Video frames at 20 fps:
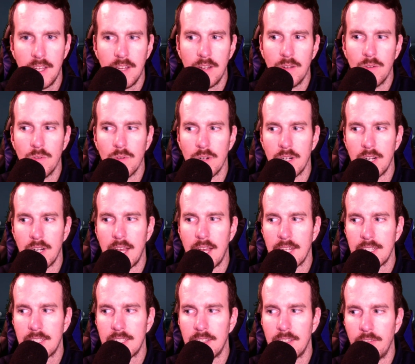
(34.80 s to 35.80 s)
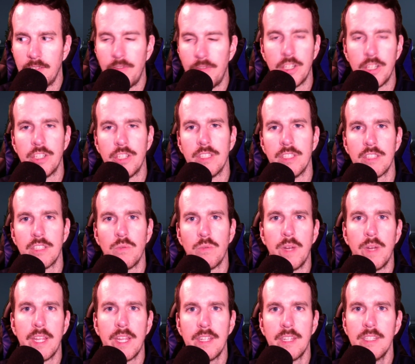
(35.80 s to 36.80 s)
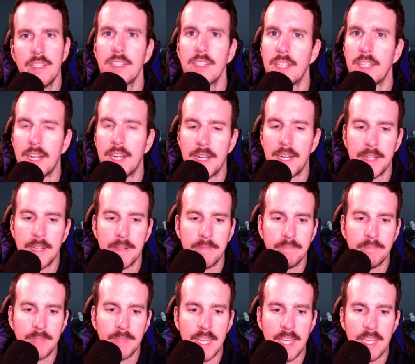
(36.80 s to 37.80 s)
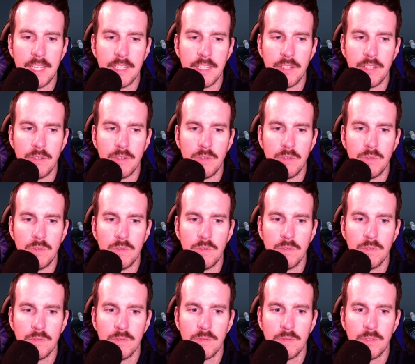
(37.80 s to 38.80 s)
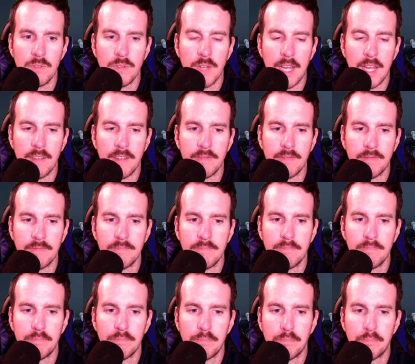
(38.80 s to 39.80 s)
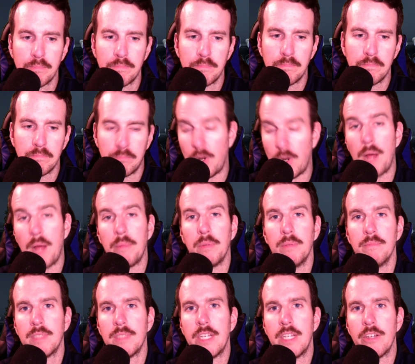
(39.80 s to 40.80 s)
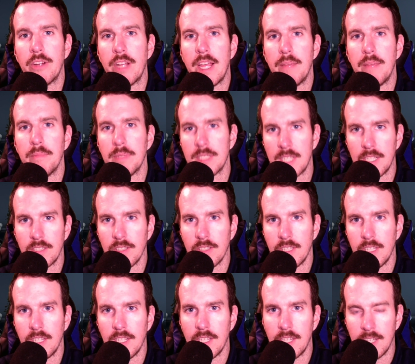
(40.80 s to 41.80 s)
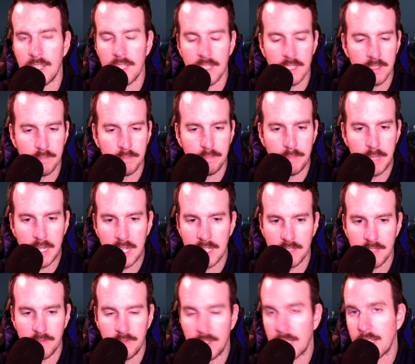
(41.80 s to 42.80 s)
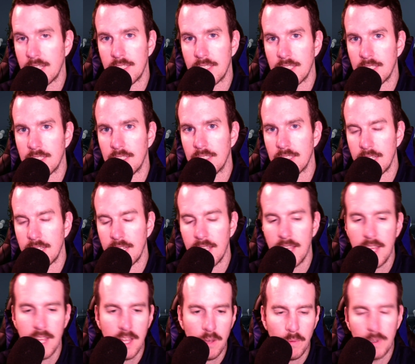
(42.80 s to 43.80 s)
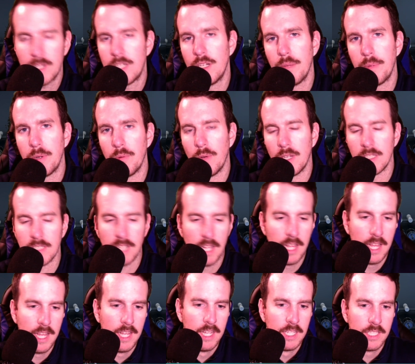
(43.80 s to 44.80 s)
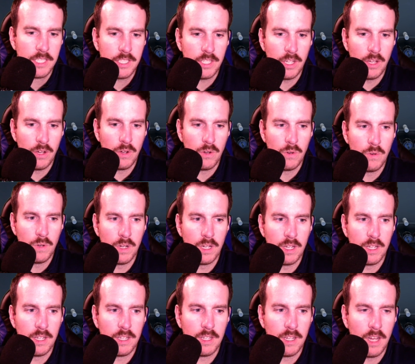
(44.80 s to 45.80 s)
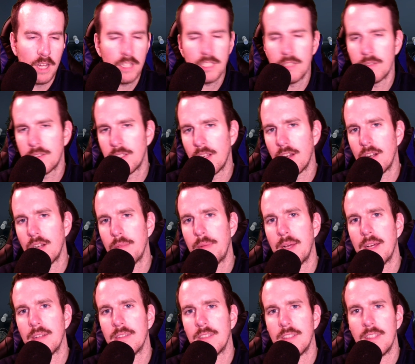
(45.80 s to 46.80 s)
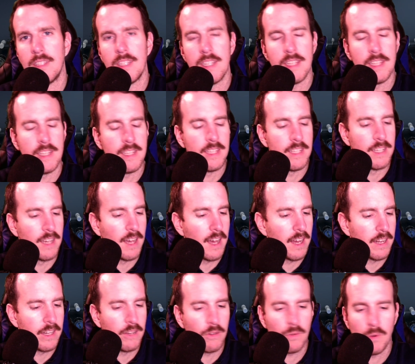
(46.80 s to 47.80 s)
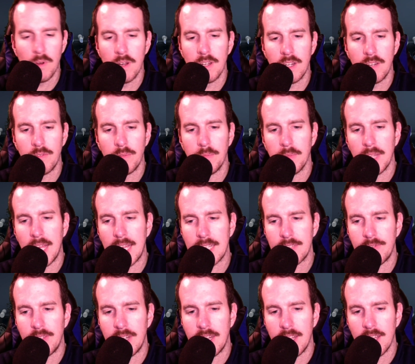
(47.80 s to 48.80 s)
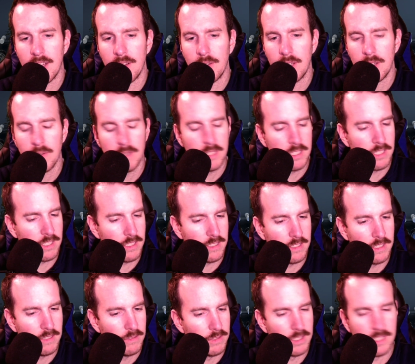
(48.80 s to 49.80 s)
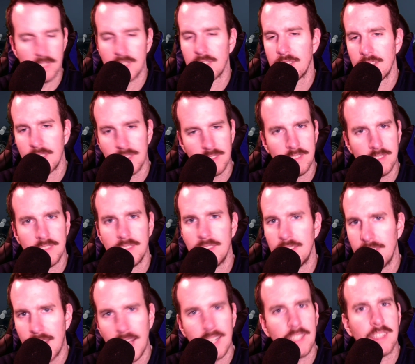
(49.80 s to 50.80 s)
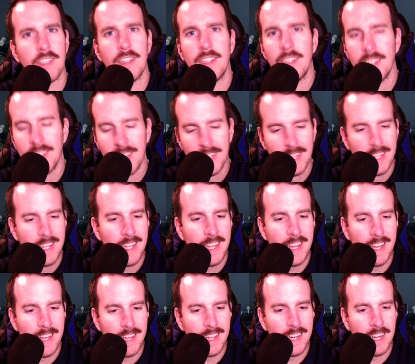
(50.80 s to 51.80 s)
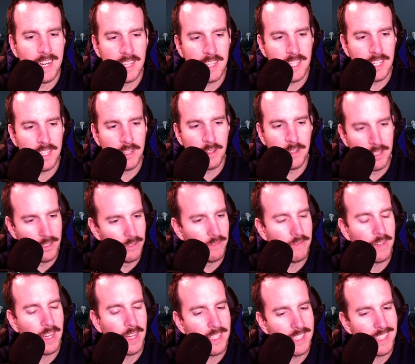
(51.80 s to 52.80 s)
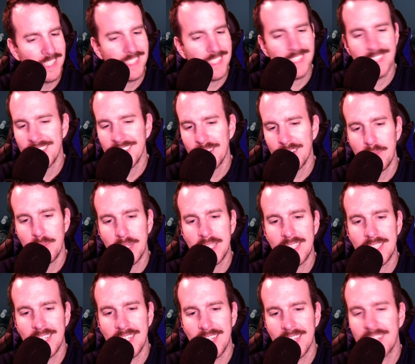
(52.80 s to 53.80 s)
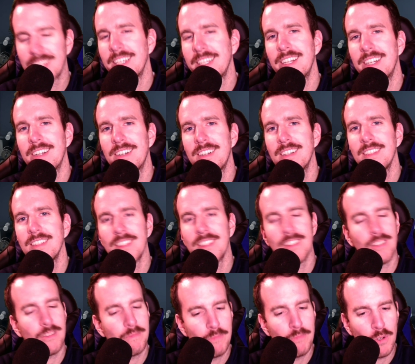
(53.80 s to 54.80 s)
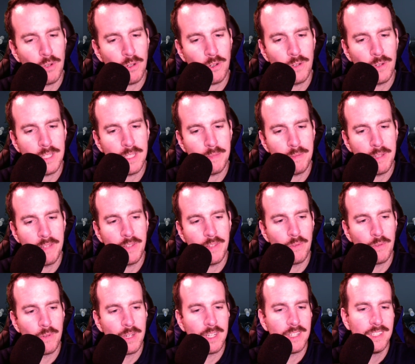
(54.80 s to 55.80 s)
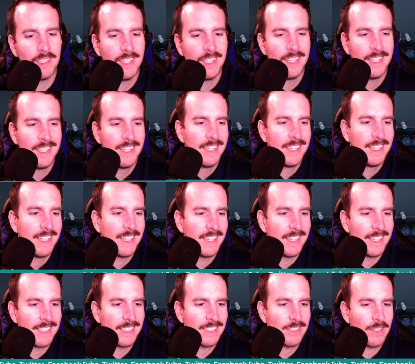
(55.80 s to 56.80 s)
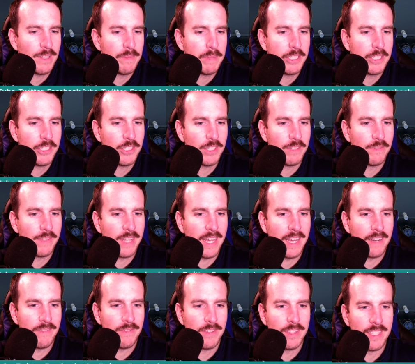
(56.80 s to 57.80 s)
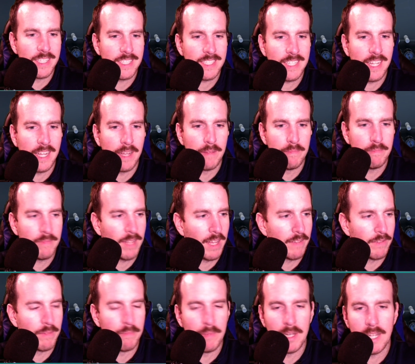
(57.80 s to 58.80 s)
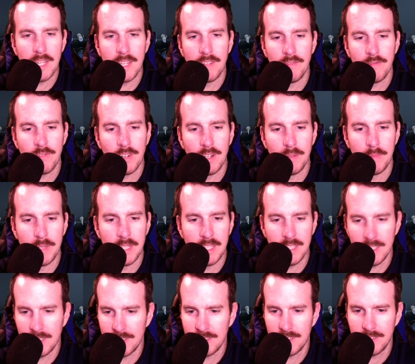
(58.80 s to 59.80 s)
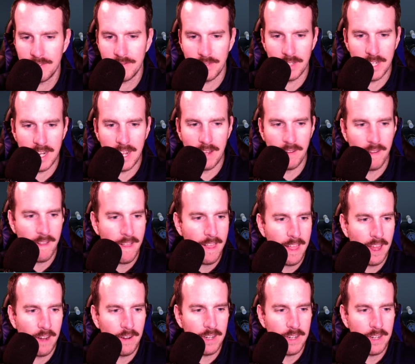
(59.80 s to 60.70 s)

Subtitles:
or not efficient swing, and you have problems in your game, essentially, because of the consistency, which nobody wants. So, also sorry about the audio quality from the last video. It was not good. And I think you'll find that this is a little bit cleaner, a little more crispy, if you will. So I made sure of that for this time. Have a mic in front of me for now. All right,